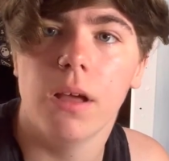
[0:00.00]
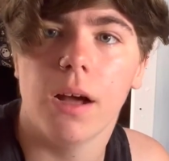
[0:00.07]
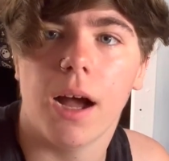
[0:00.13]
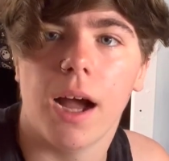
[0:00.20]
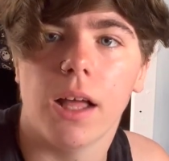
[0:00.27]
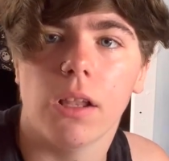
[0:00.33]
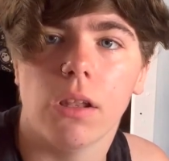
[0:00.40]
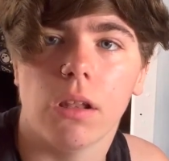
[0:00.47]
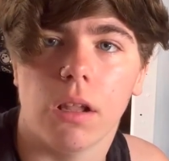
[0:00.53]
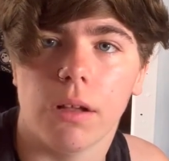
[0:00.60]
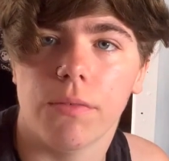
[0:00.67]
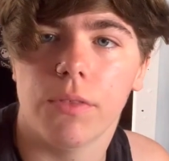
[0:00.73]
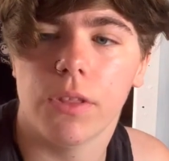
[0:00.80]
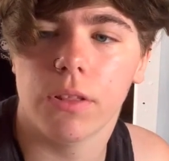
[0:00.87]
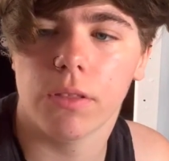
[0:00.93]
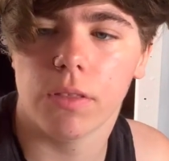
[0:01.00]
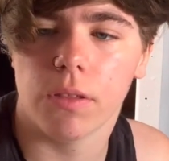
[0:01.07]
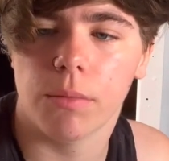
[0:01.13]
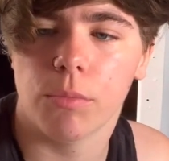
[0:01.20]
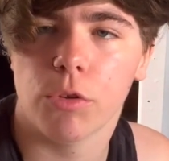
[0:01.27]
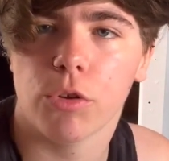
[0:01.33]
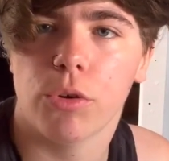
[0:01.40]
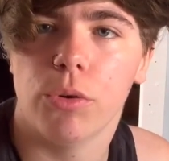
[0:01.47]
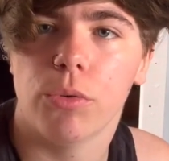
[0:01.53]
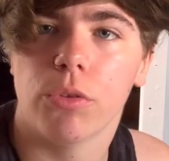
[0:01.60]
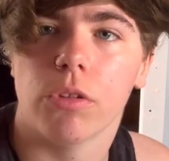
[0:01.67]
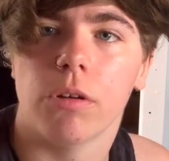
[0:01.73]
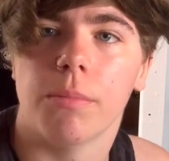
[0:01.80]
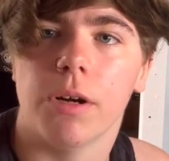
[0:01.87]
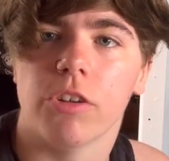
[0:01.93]
I love this thumb screw
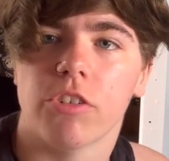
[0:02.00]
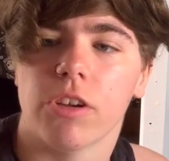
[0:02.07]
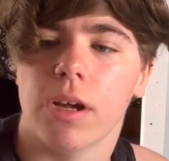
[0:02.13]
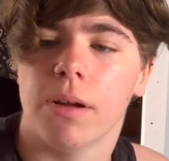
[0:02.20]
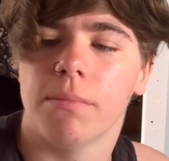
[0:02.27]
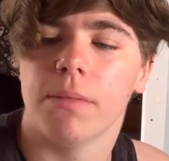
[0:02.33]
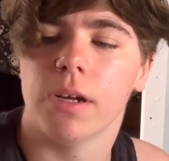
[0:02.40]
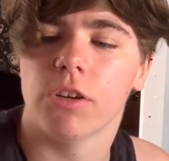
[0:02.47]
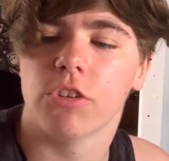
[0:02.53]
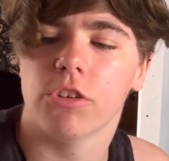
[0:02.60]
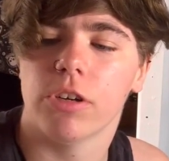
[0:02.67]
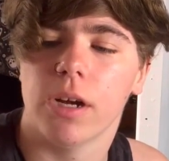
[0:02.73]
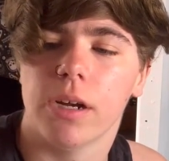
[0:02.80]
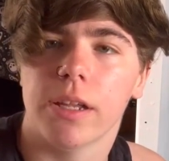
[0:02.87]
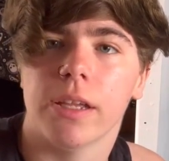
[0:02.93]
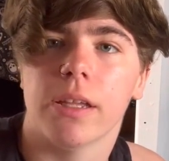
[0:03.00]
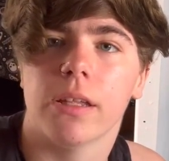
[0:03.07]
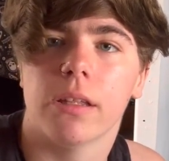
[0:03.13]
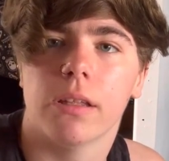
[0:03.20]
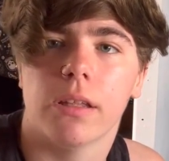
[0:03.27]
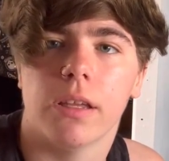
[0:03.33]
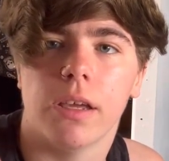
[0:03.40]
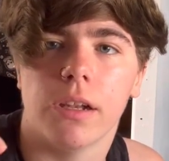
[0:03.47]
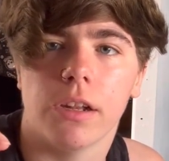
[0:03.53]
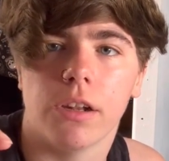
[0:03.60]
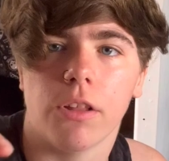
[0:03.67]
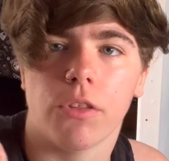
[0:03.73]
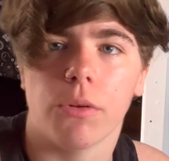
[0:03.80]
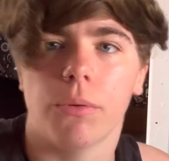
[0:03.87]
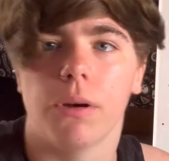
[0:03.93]
so much. I'm not sure how to get
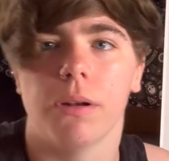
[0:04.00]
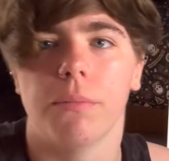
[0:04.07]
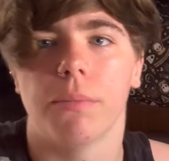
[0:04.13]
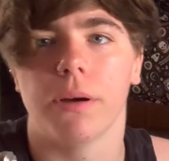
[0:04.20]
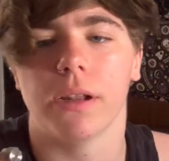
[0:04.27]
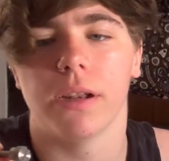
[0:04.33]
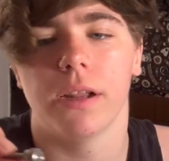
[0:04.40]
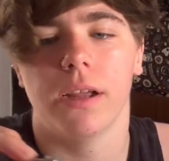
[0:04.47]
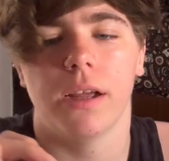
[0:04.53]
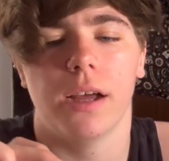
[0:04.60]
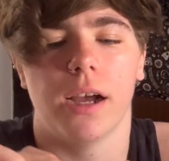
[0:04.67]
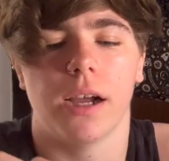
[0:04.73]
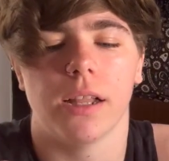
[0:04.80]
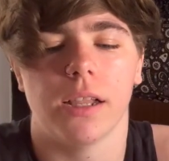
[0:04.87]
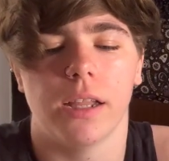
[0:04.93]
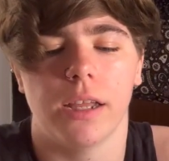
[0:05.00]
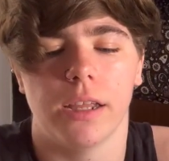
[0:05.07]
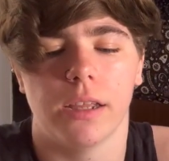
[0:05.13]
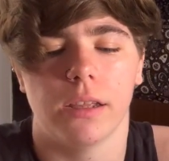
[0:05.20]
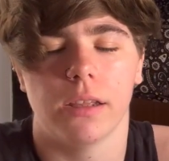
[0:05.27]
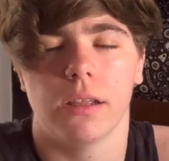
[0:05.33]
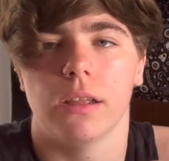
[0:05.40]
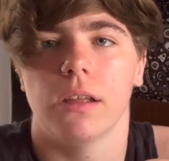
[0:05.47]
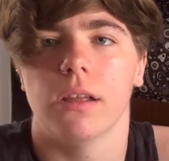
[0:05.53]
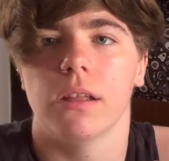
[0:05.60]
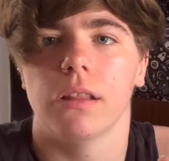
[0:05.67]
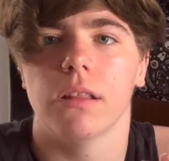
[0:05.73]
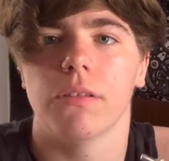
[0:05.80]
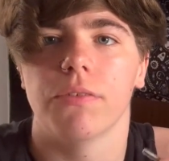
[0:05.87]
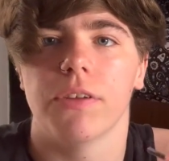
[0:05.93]
another one, but I like
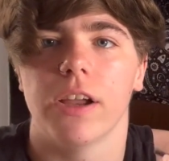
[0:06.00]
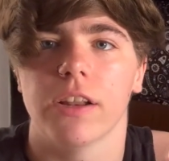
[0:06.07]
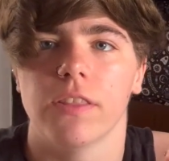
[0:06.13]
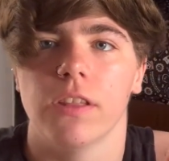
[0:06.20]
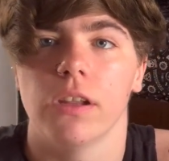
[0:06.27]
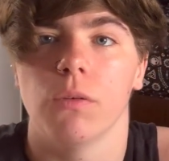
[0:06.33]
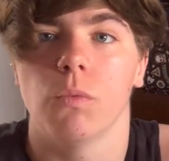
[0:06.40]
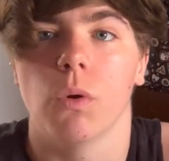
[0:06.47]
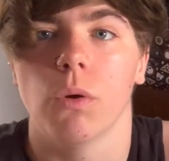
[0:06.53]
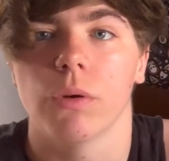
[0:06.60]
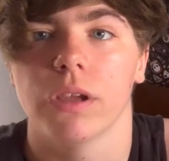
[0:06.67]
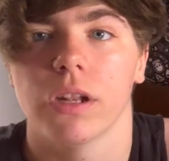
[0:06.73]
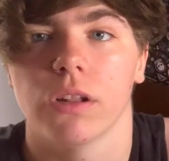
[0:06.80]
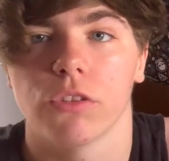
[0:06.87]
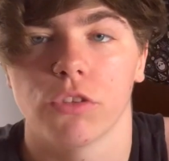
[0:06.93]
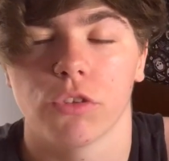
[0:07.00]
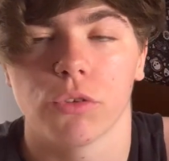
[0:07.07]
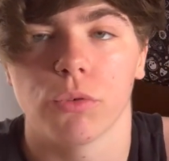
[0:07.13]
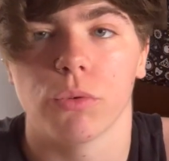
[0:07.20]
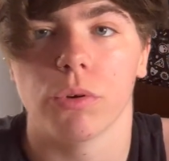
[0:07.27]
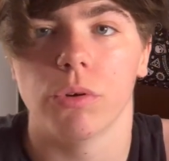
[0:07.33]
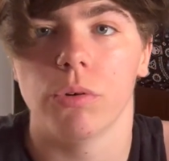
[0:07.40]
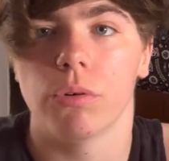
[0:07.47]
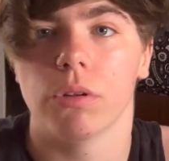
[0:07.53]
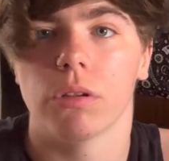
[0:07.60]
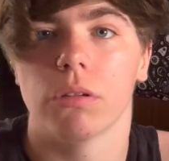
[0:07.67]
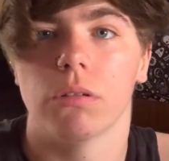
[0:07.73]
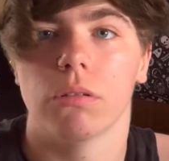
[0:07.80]
the fact that it won't get unscrewed.